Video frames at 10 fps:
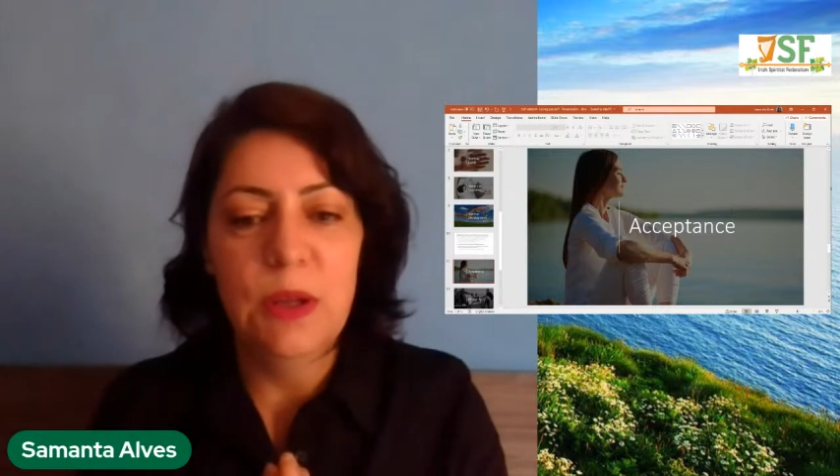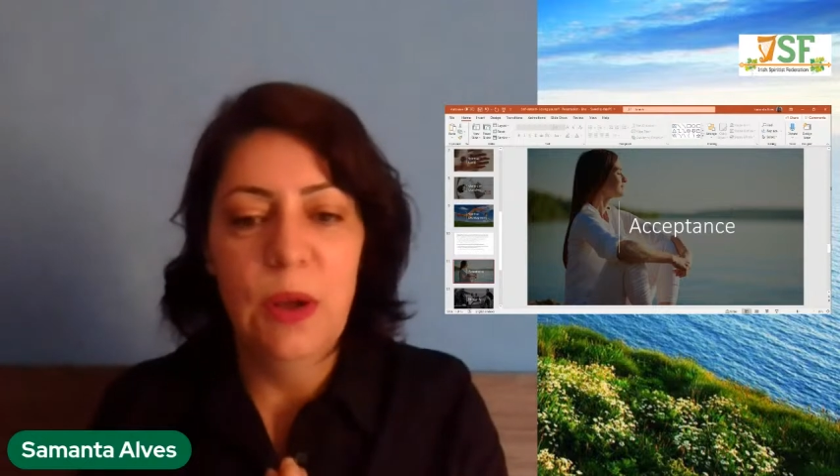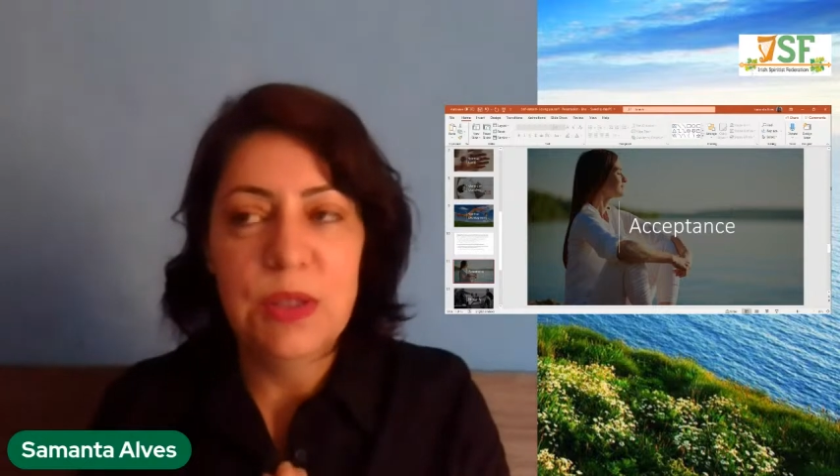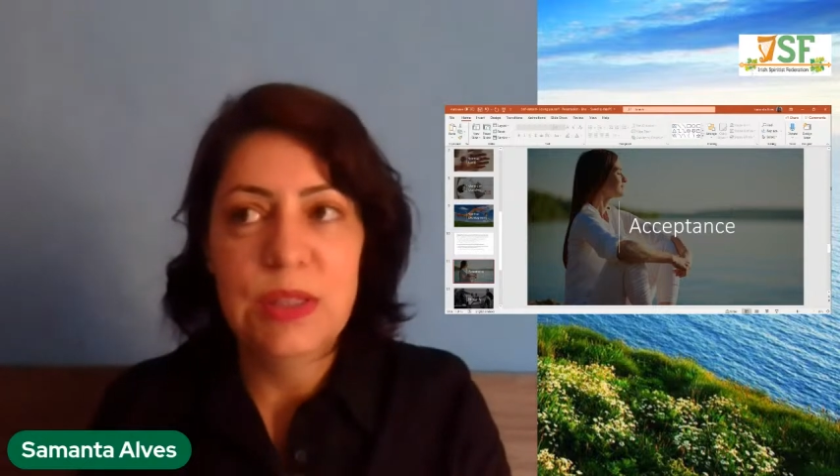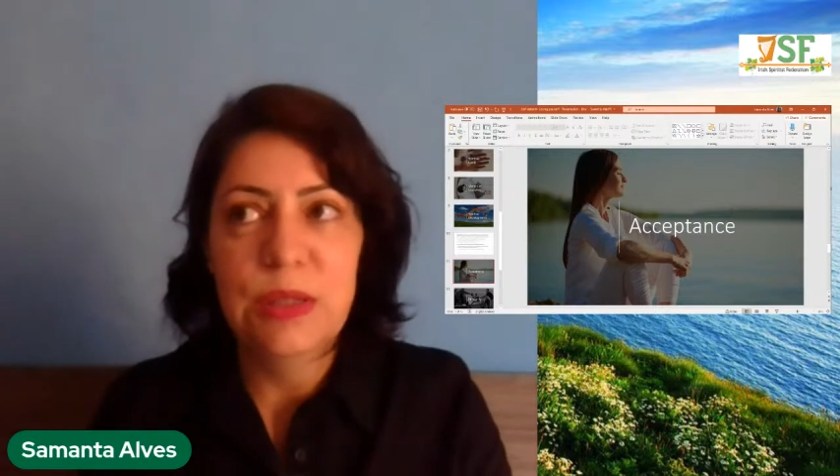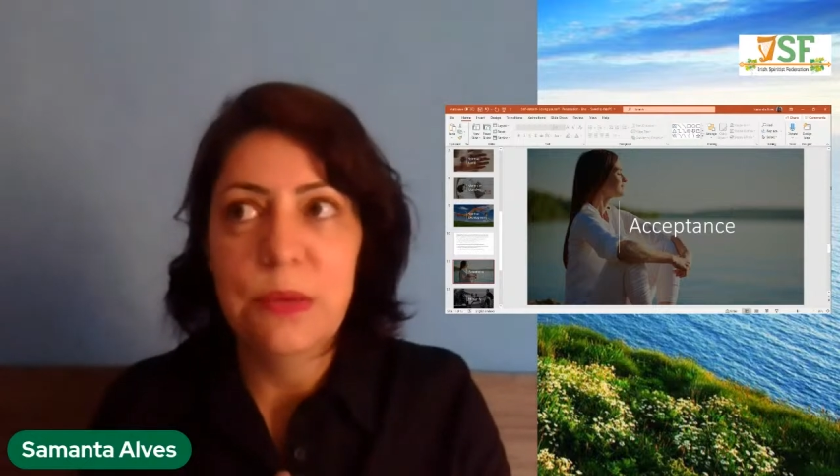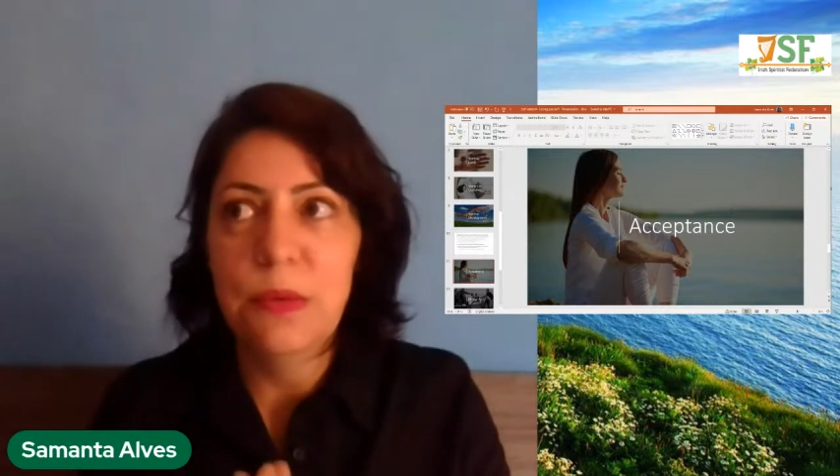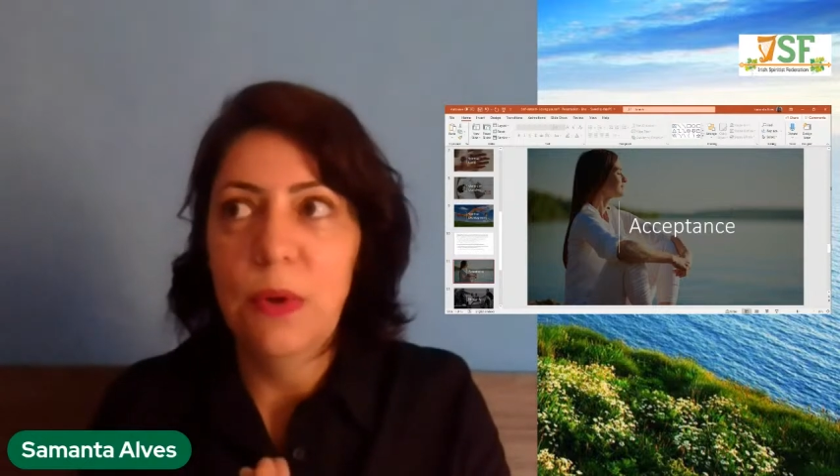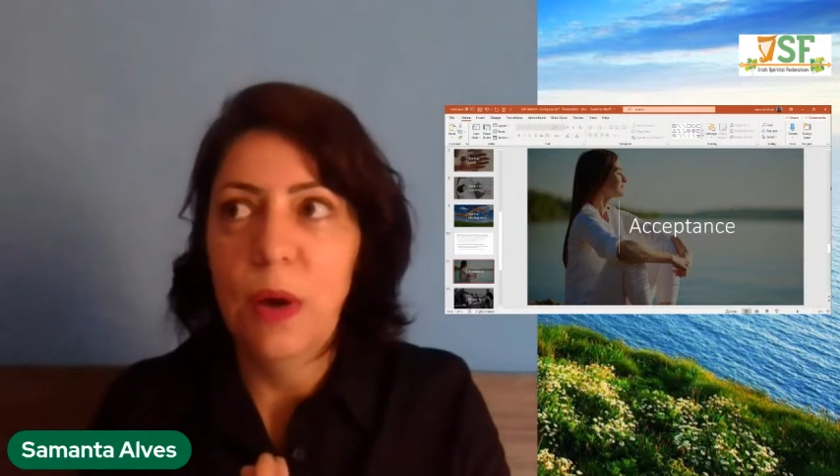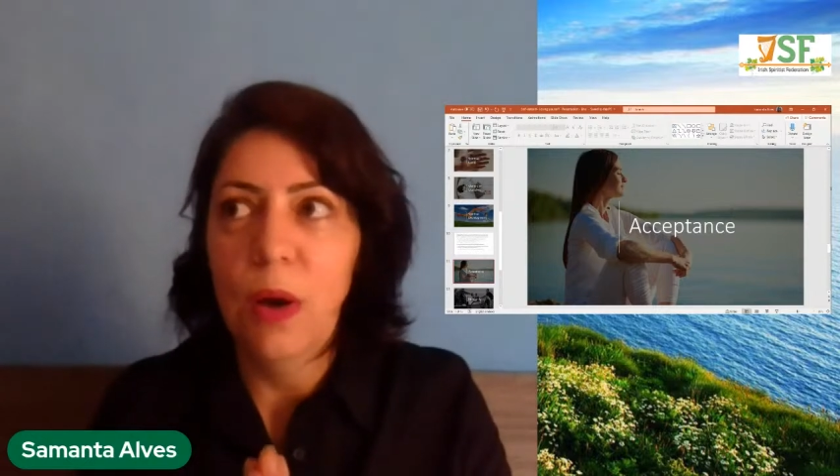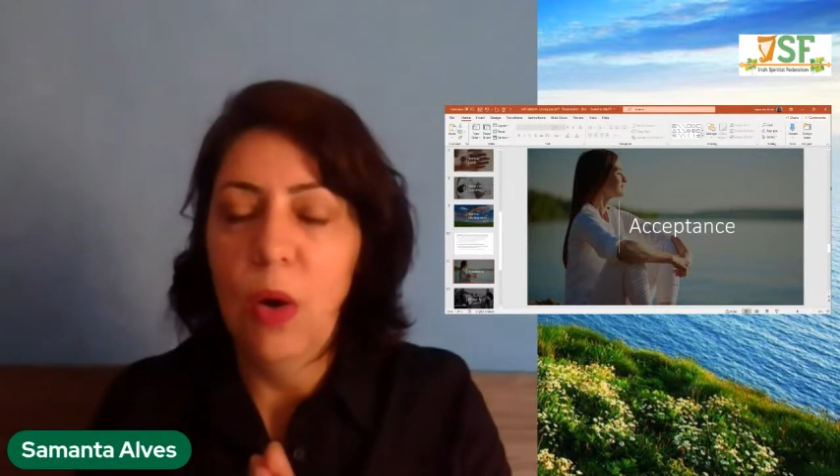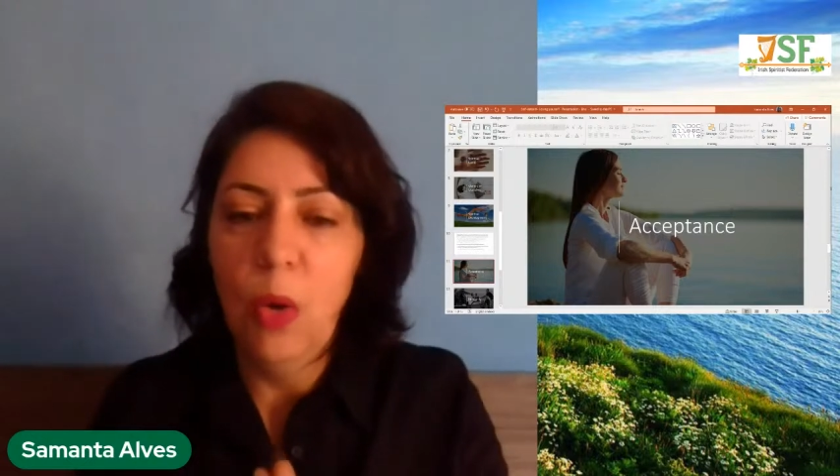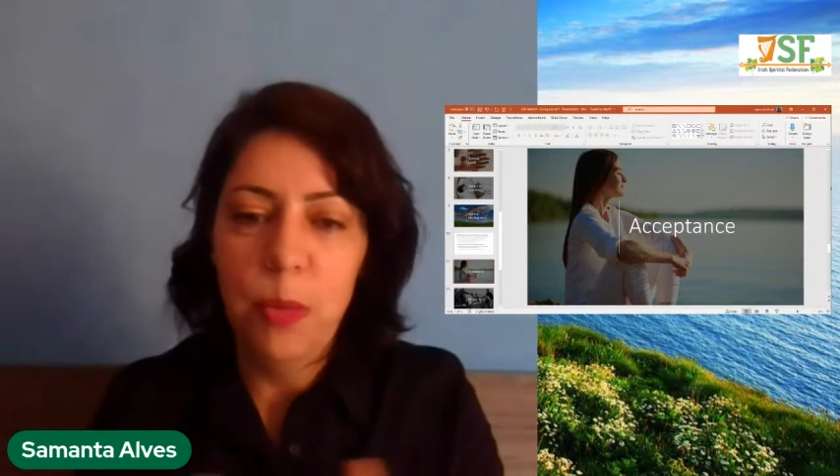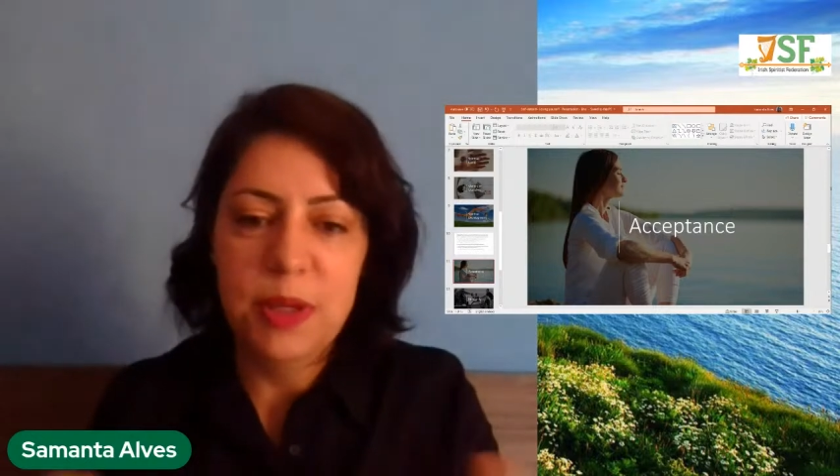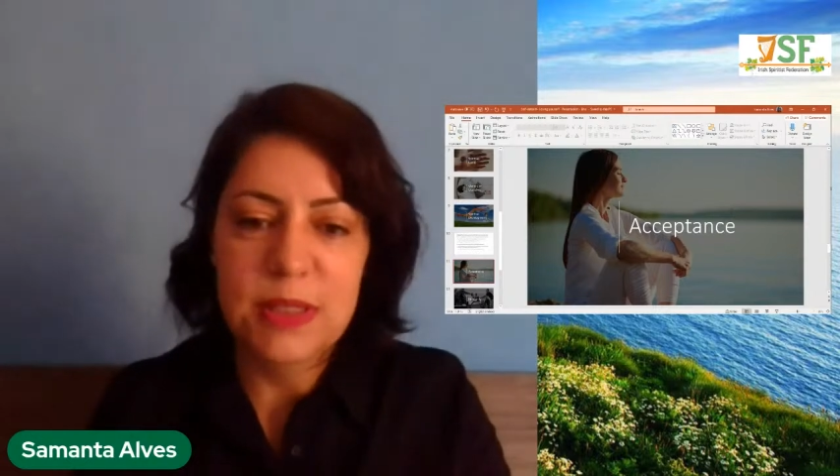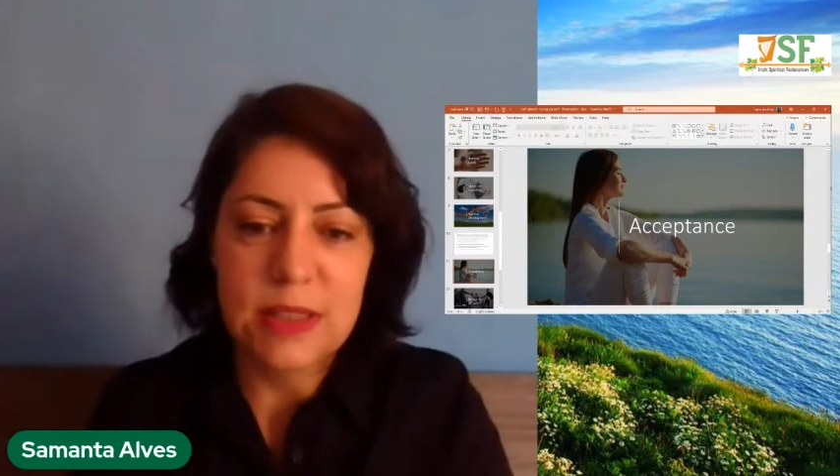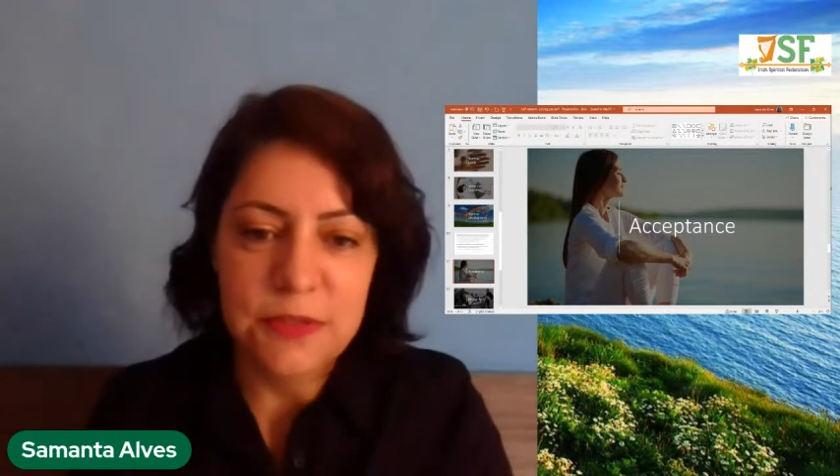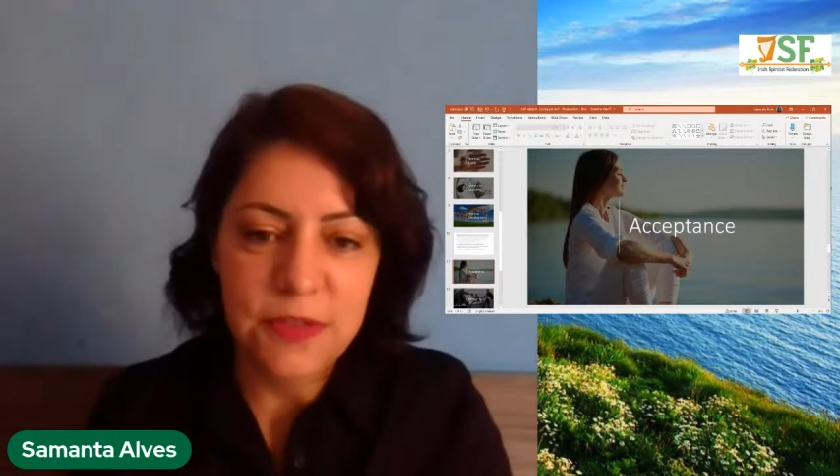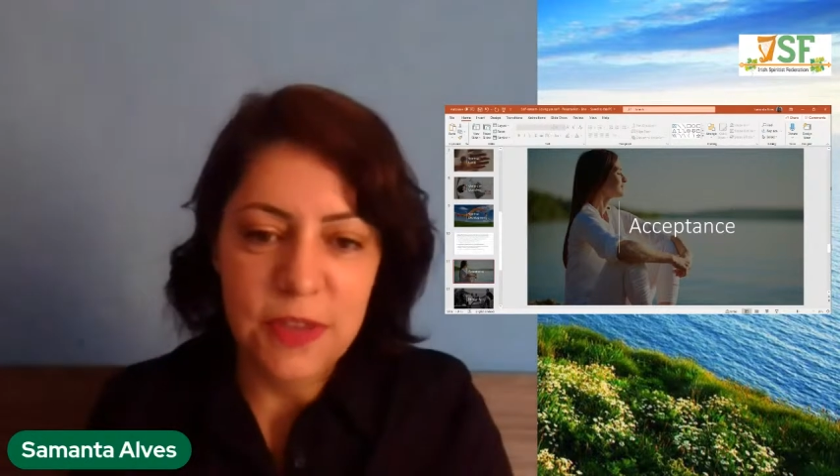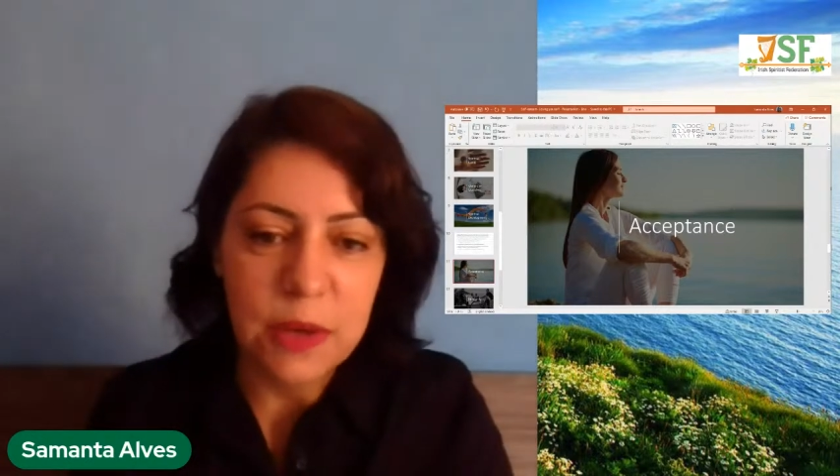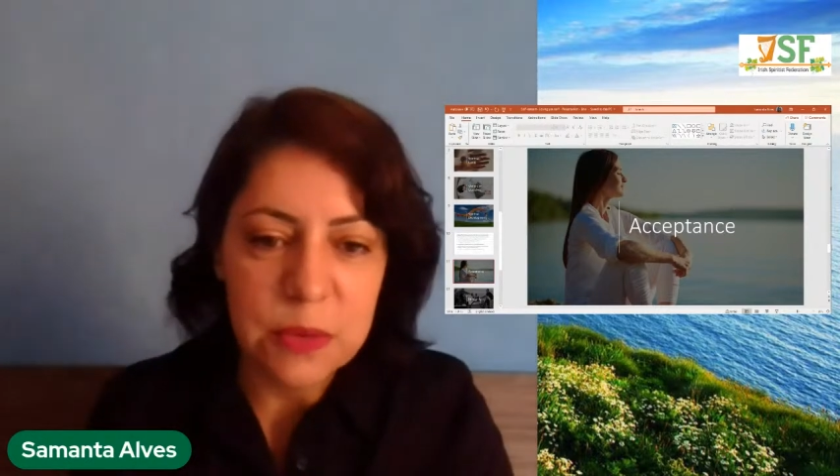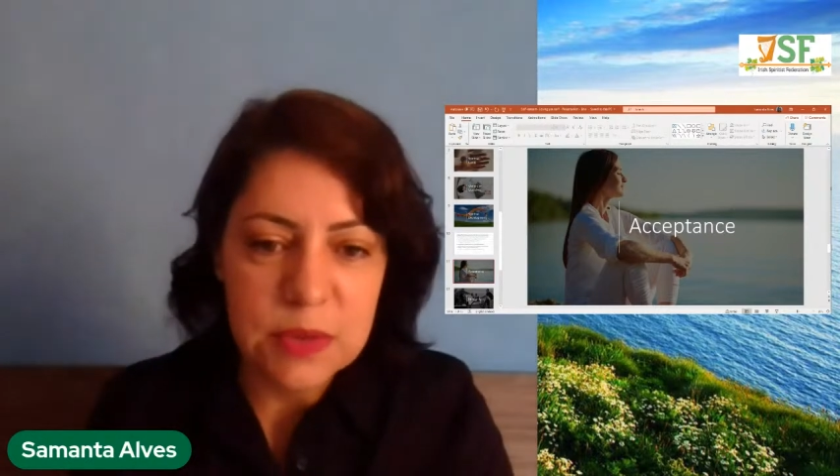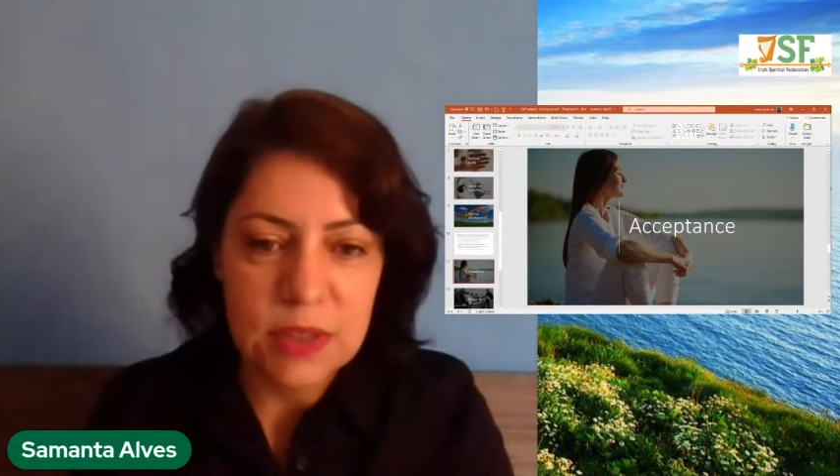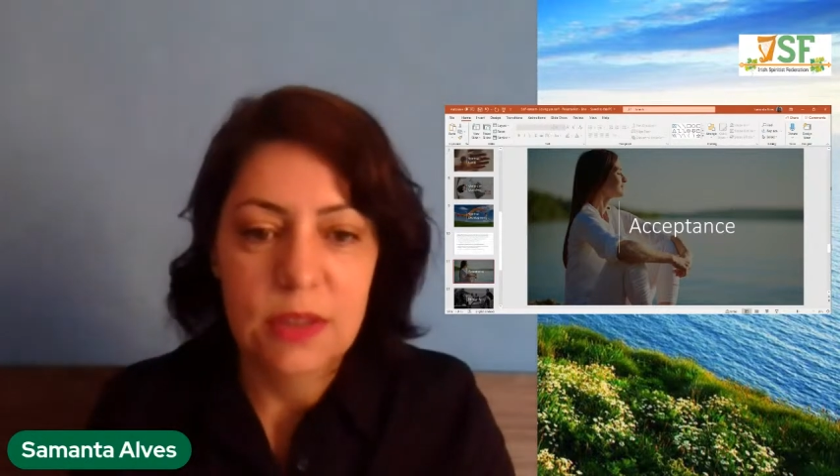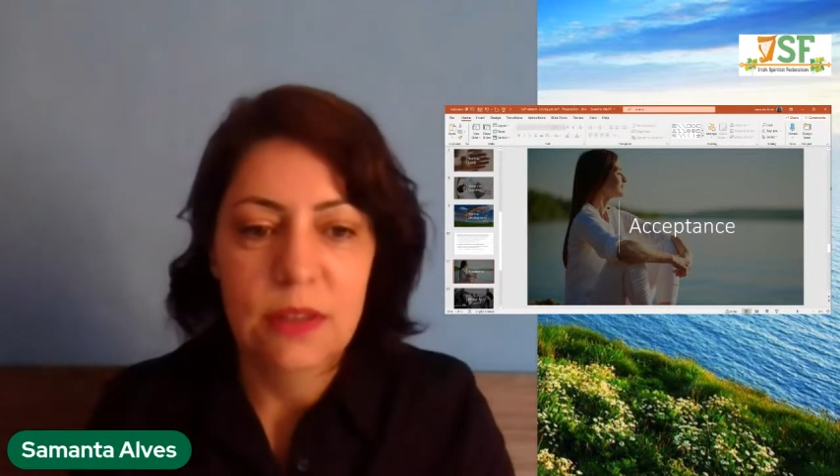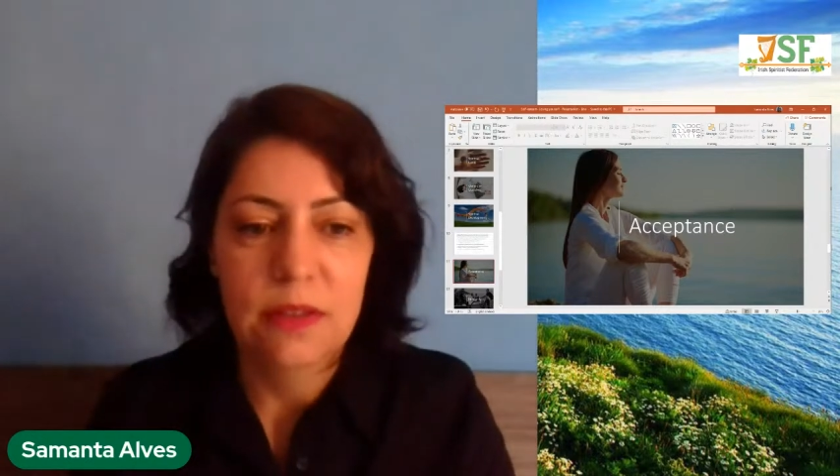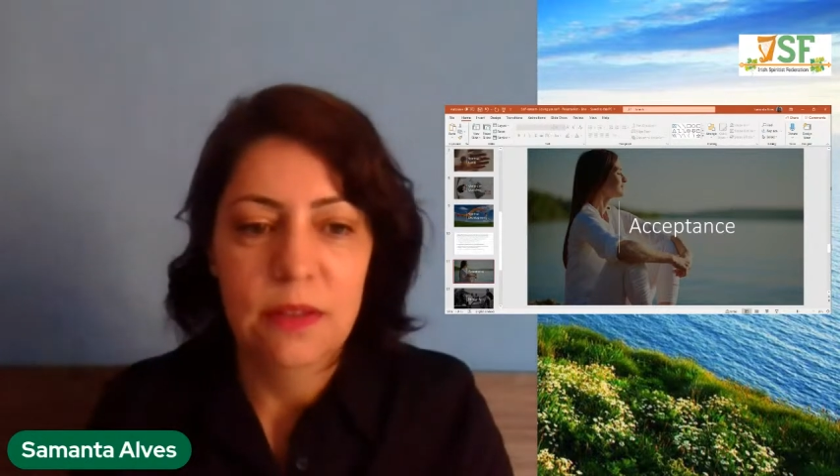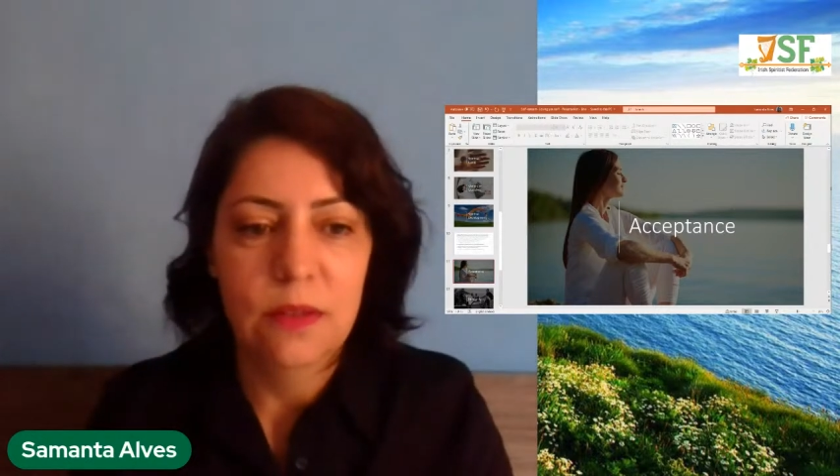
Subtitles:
but it also opens the field